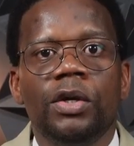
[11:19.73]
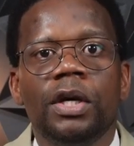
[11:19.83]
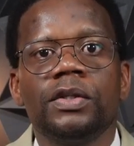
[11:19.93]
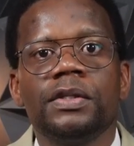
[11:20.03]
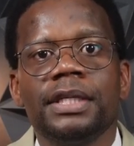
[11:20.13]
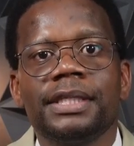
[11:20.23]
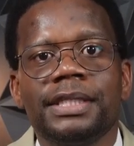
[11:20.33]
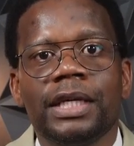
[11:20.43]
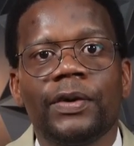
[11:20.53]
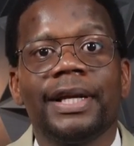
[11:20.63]
not to
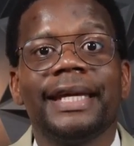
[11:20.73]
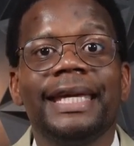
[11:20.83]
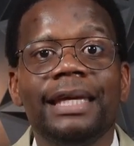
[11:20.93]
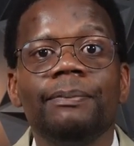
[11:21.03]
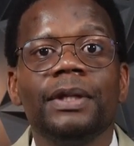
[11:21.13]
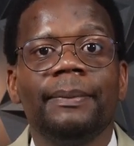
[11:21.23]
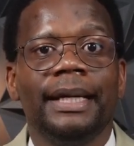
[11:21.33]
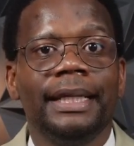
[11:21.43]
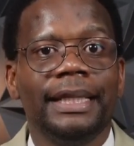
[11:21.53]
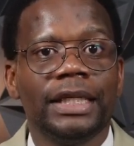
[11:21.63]
necessarily keep the
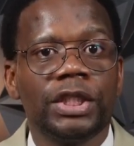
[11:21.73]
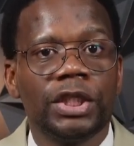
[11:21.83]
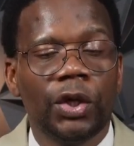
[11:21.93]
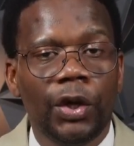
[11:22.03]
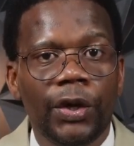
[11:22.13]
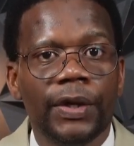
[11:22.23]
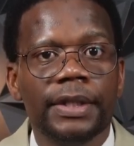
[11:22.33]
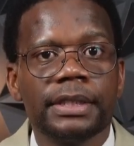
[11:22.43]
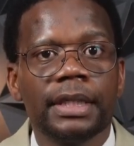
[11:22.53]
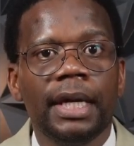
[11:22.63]
money that she
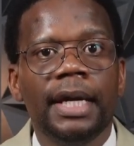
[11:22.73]
earns.